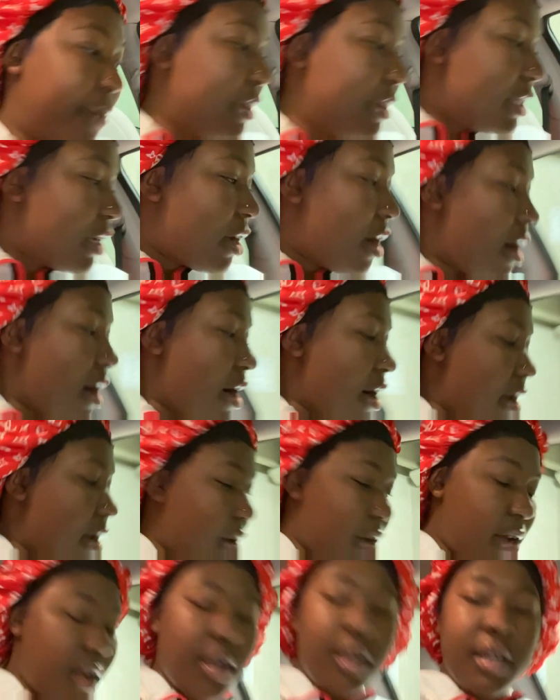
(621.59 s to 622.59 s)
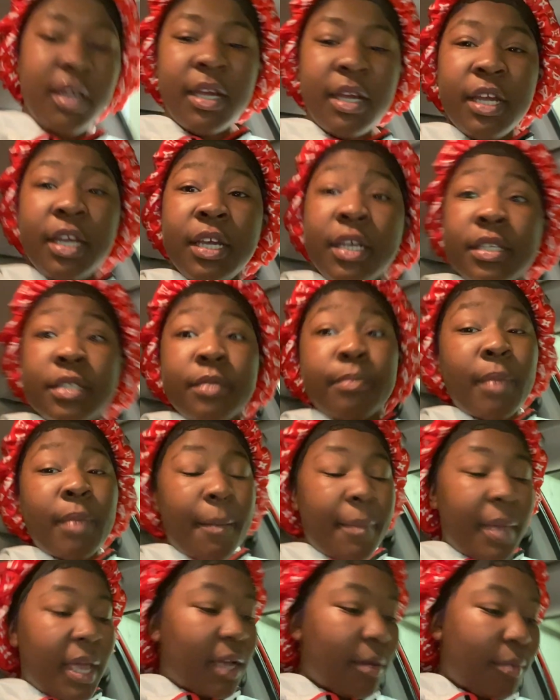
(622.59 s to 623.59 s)
in the car.
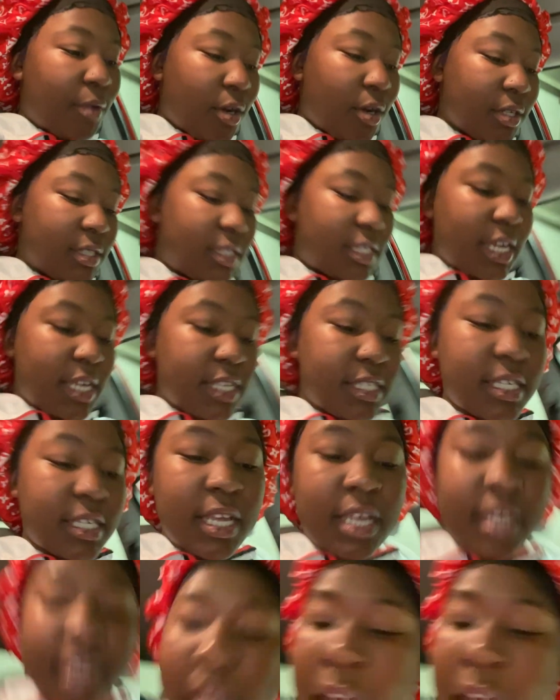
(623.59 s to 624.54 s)
My makeup girl stays an